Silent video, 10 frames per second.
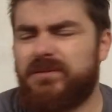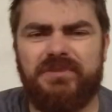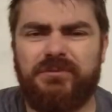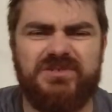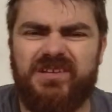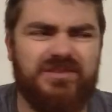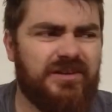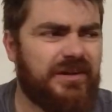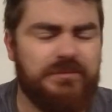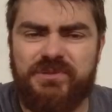people said
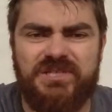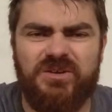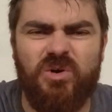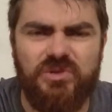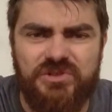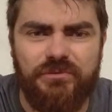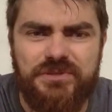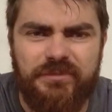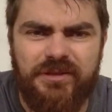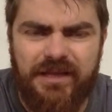30% hotter
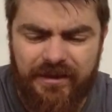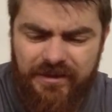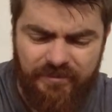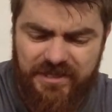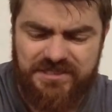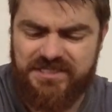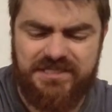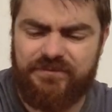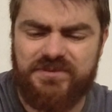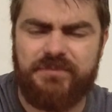or something like that, because
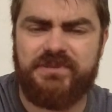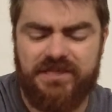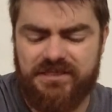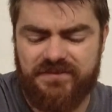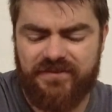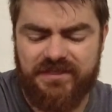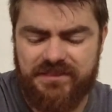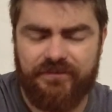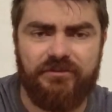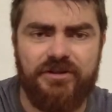it's 70%
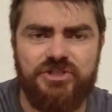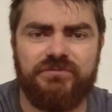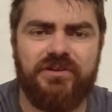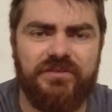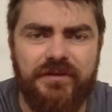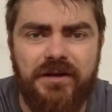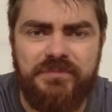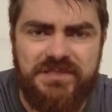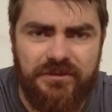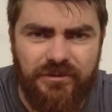effective. Your engine will run
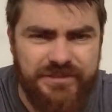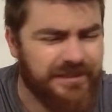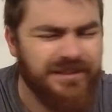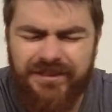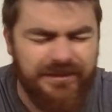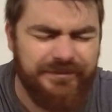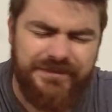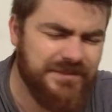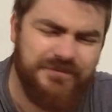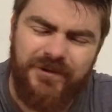30% hotter. No, it
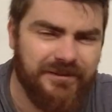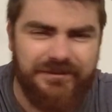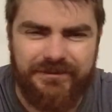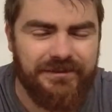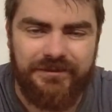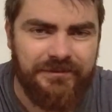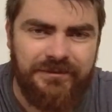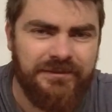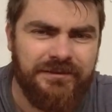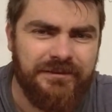doesn't work like that.
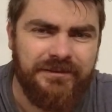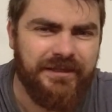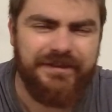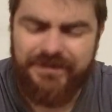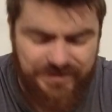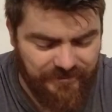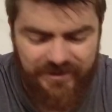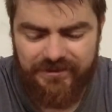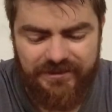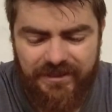It doesn't
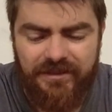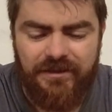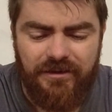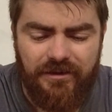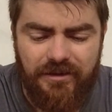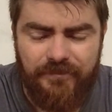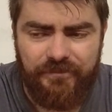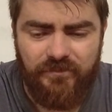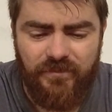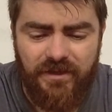work like that.
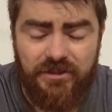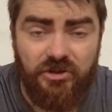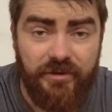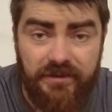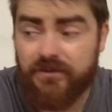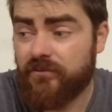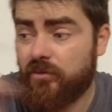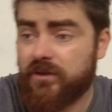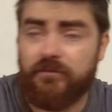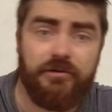In doing the
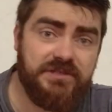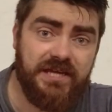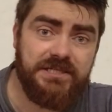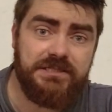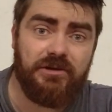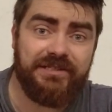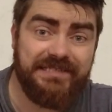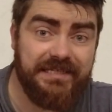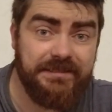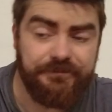rolling road test that I
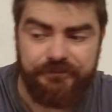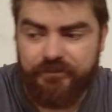did,